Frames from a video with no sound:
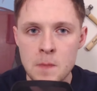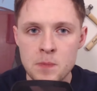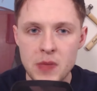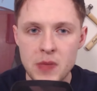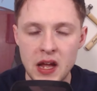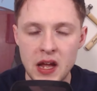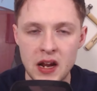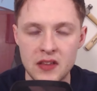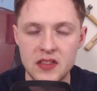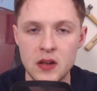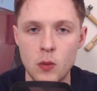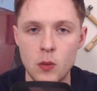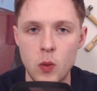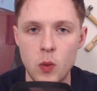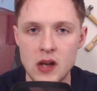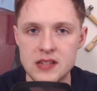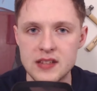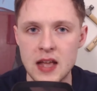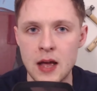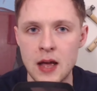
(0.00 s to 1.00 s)
And I think
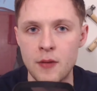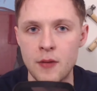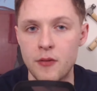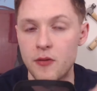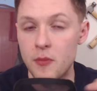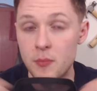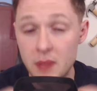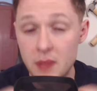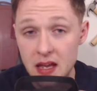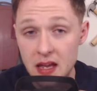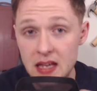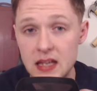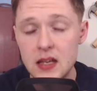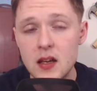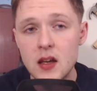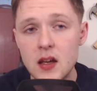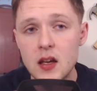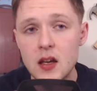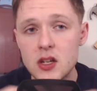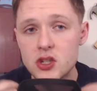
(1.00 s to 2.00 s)
West Ham, for me,
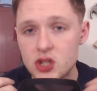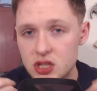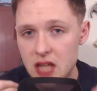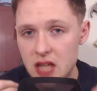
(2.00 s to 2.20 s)
just